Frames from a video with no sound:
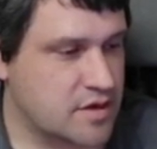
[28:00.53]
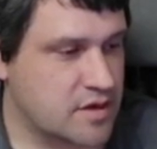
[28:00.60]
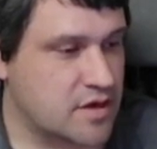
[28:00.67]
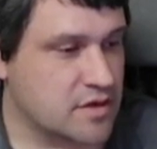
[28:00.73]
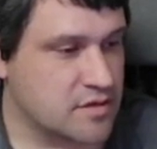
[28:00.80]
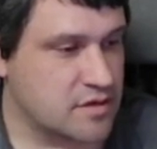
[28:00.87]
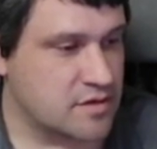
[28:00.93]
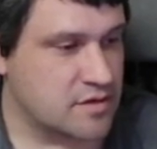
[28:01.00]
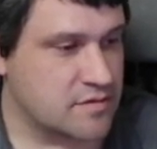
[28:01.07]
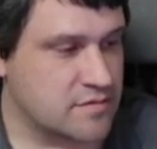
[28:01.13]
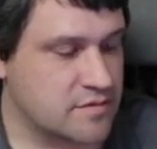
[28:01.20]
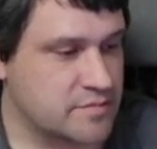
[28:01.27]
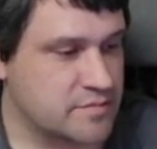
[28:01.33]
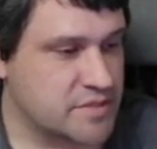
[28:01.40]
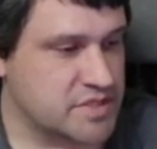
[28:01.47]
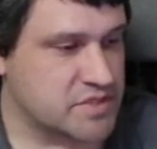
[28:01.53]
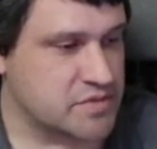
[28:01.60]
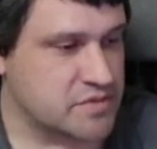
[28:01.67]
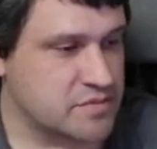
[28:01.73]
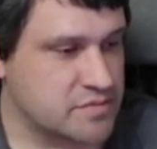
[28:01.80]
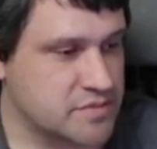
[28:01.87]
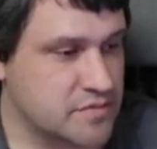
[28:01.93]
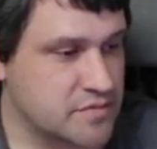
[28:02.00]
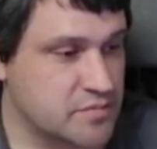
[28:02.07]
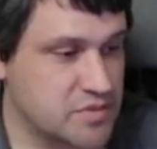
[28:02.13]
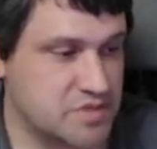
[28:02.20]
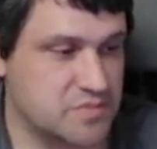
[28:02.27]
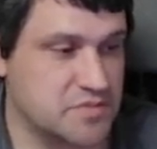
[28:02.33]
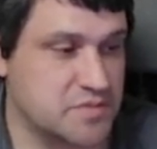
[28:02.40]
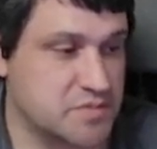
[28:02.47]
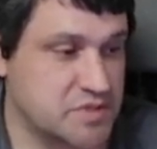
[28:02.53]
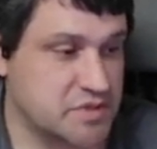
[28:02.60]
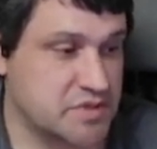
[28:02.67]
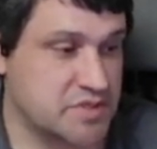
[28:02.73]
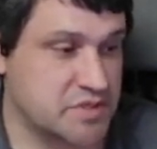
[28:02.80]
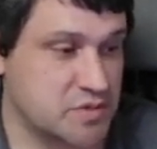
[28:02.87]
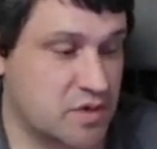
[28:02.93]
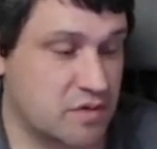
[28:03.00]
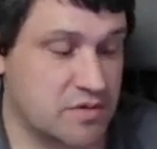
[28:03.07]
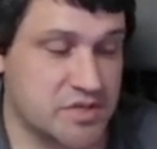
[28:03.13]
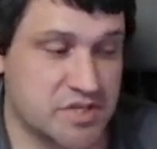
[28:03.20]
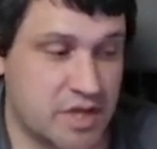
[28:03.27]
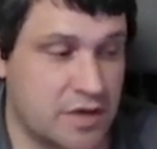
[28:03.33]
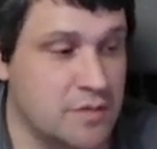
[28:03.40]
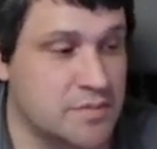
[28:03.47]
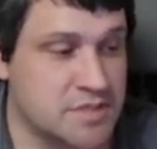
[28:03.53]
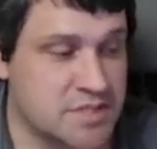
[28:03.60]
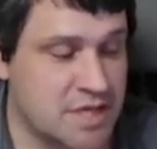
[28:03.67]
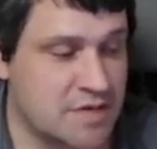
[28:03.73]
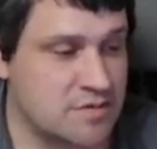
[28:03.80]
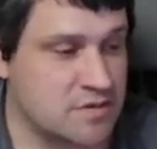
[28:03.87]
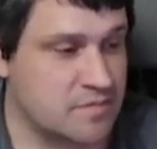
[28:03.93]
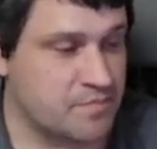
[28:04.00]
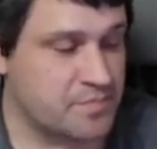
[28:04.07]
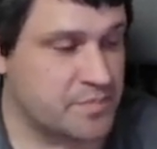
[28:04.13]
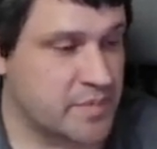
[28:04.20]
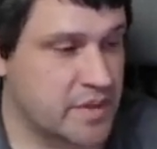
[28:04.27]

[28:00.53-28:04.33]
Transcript: enclave with mysterious door. I hope it's that one.